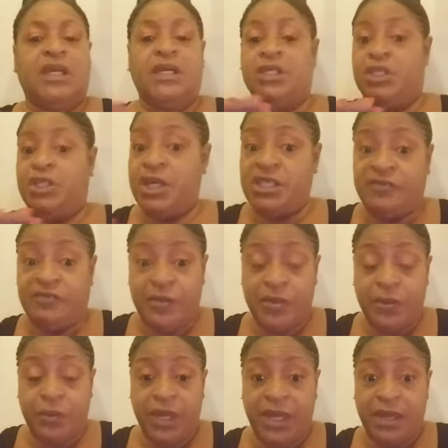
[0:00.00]
Just for
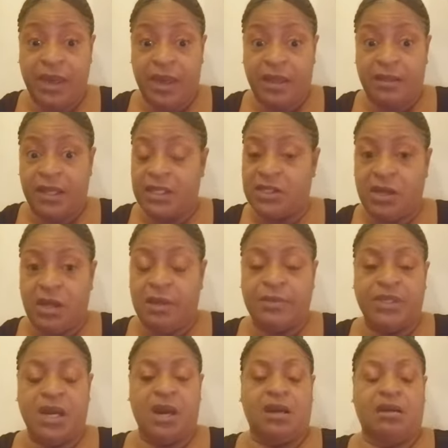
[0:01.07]
the weekend. That's all I'm
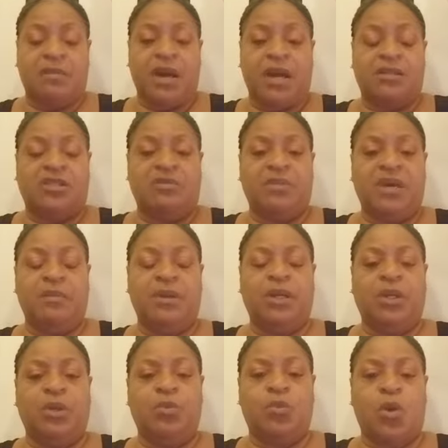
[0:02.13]
talking about. So maybe
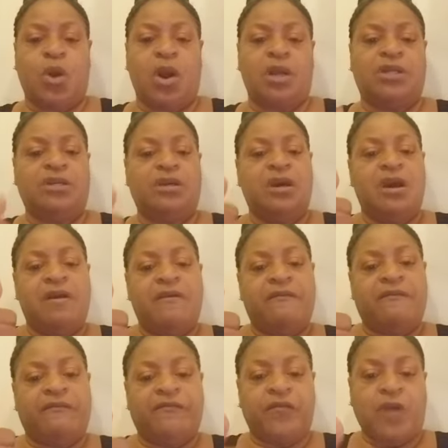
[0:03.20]
you worked
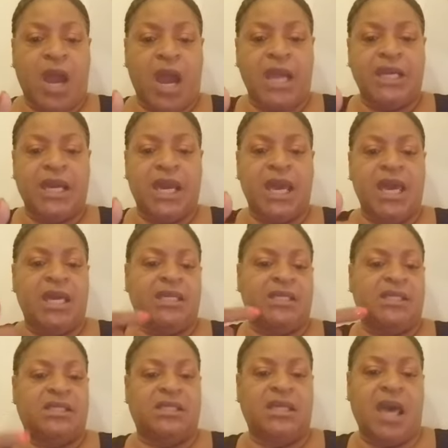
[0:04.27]
Friday,
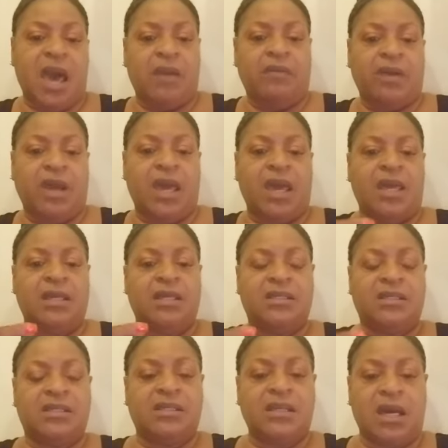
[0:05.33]
Saturday,
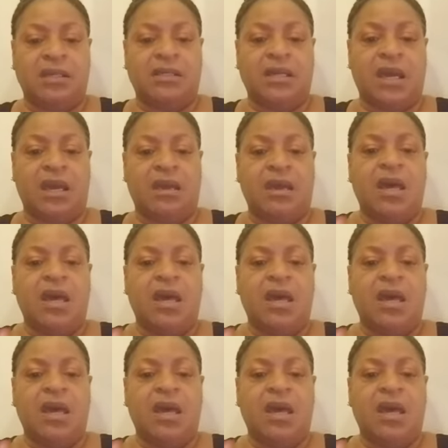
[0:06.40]
Sunday.